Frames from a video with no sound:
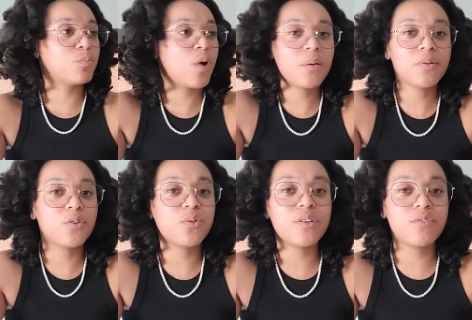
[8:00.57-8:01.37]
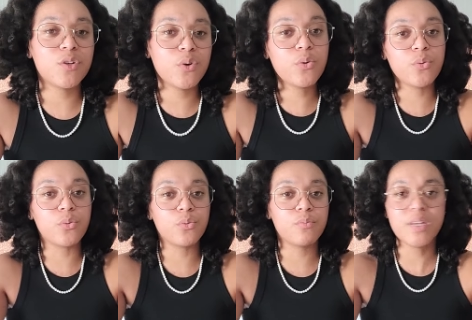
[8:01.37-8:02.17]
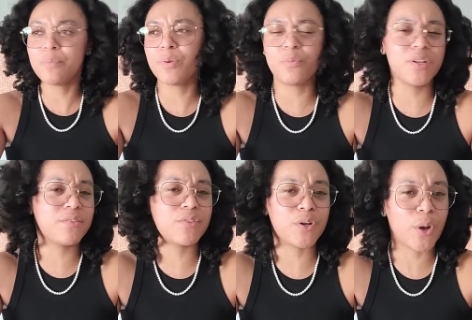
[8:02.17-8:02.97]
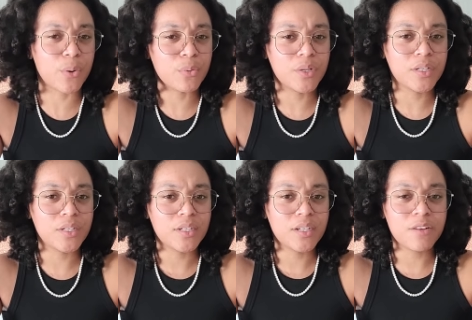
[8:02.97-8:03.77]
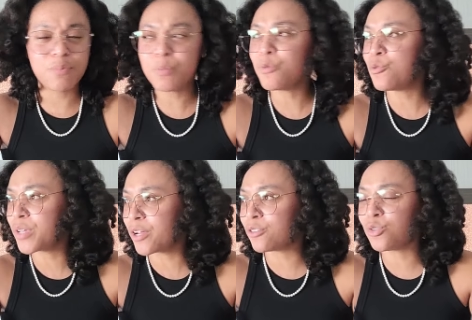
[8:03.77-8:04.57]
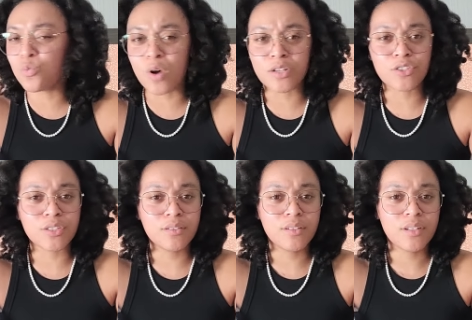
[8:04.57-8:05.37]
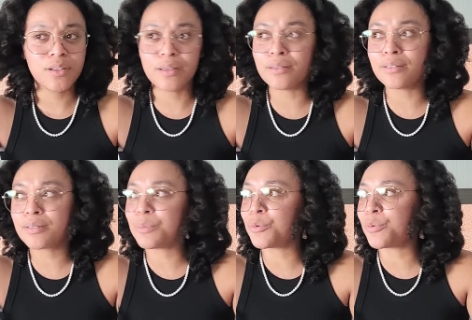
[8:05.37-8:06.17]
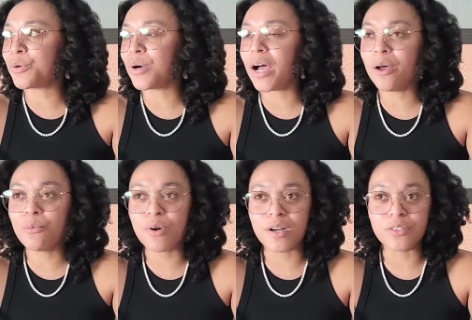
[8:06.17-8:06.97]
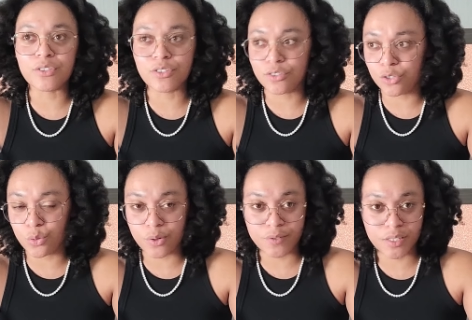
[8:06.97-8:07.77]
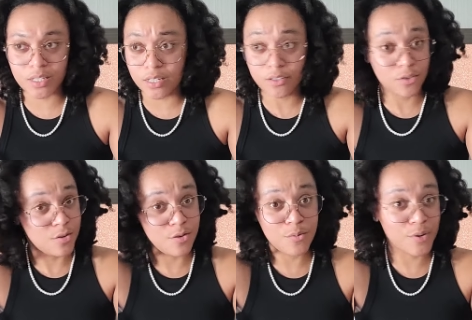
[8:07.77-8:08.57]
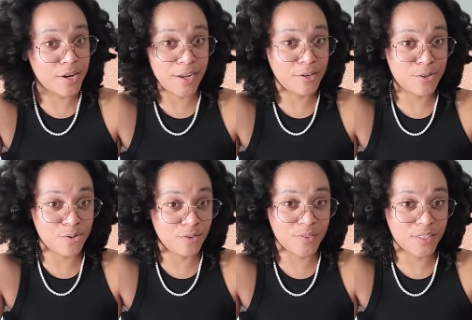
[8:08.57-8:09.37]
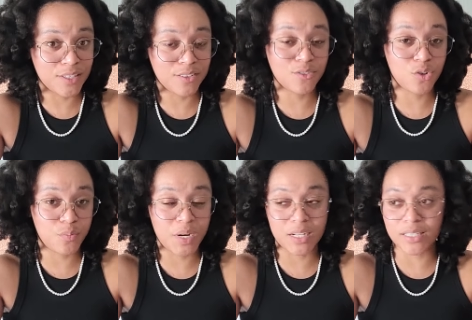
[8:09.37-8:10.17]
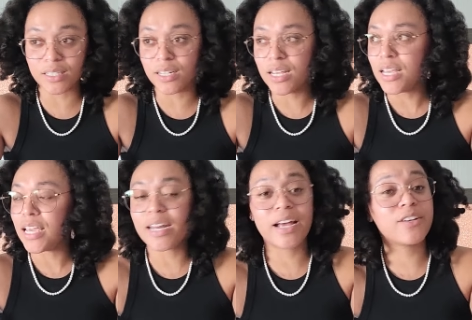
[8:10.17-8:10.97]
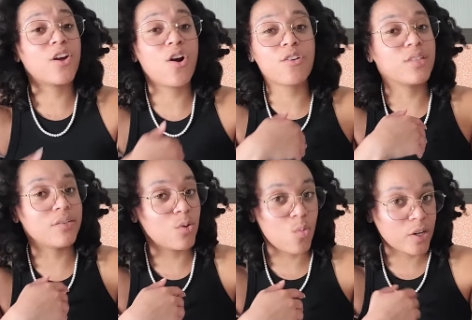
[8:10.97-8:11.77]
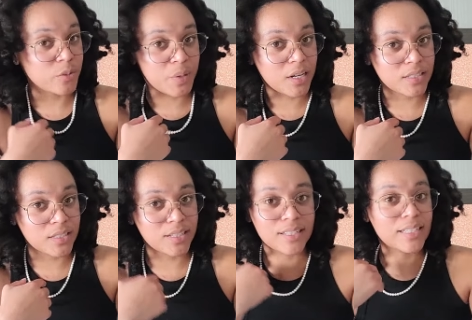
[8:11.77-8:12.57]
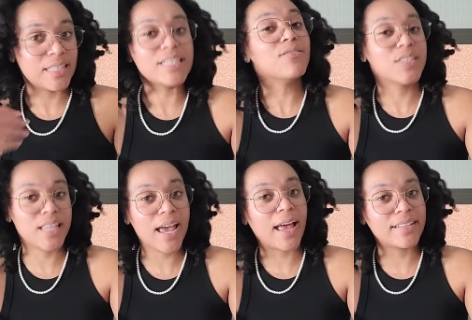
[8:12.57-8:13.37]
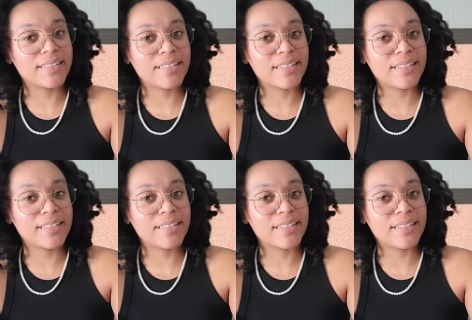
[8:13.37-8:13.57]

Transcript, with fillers: Probably no one even knew. Many people didn't even know. Of people who cared to watch it, and let's keep it real. I watch UFC. You were not in UFC. You're boxing. And I hardly even watch boxing given that.